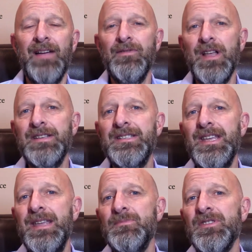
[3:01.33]
I've led
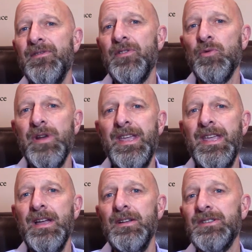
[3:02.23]
teams of
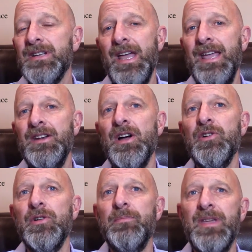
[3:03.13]
300 to
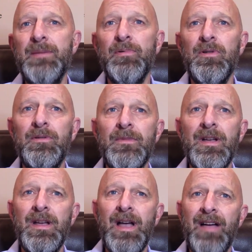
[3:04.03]
800 people.
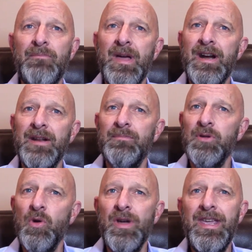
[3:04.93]
I've been an
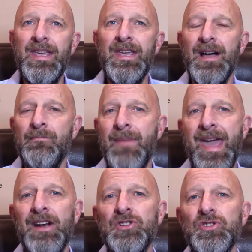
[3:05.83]
employee, a
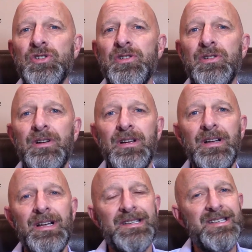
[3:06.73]
manager,
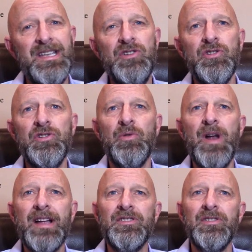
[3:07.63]
a senior
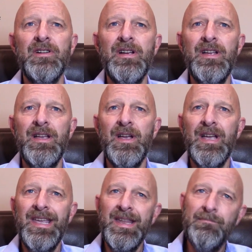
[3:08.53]
director
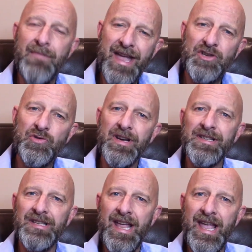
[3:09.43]
in
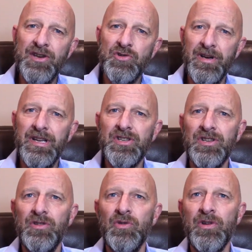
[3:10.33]
matrixed and
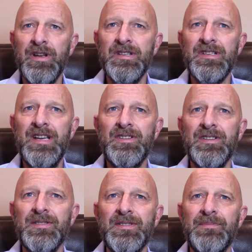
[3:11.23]
traditional
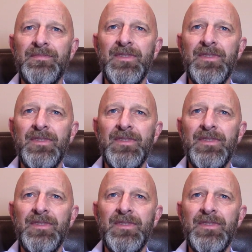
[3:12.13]
organizations.